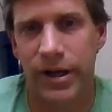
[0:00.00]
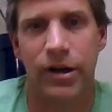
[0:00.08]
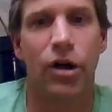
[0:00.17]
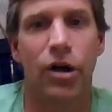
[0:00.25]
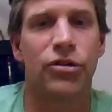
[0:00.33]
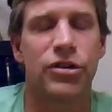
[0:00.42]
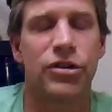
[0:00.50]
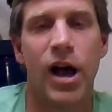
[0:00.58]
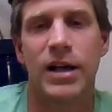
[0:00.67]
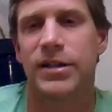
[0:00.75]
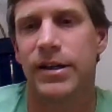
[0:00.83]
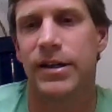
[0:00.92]
It also
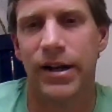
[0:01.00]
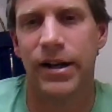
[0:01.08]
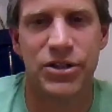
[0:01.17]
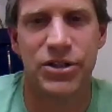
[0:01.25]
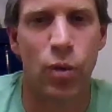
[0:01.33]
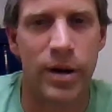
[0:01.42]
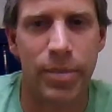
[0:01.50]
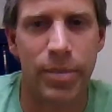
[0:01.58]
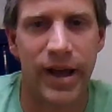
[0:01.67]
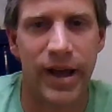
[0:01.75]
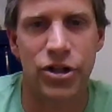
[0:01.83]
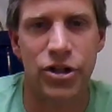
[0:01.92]
talks, you know, there's a one
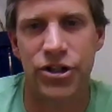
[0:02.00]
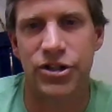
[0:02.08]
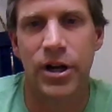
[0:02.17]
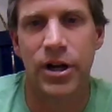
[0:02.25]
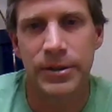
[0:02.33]
page on just